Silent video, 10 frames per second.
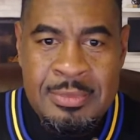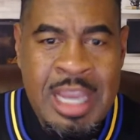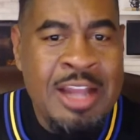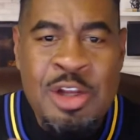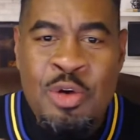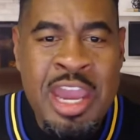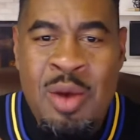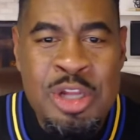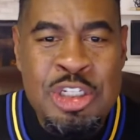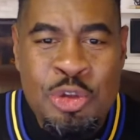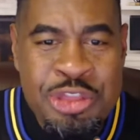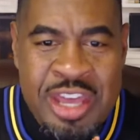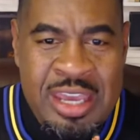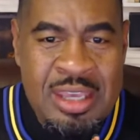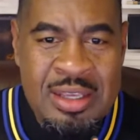God don't care what you
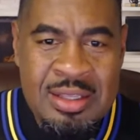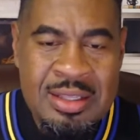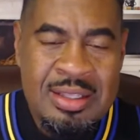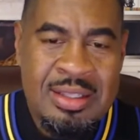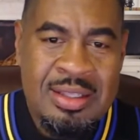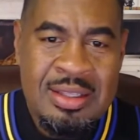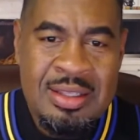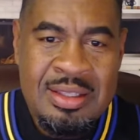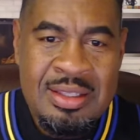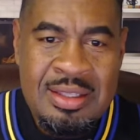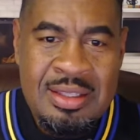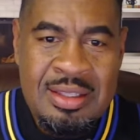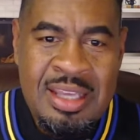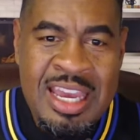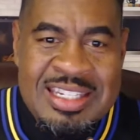think.
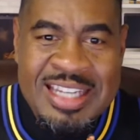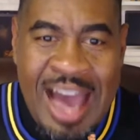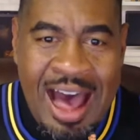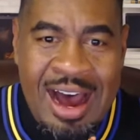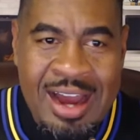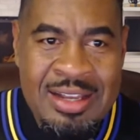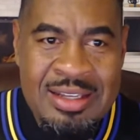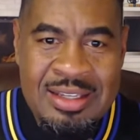He's God.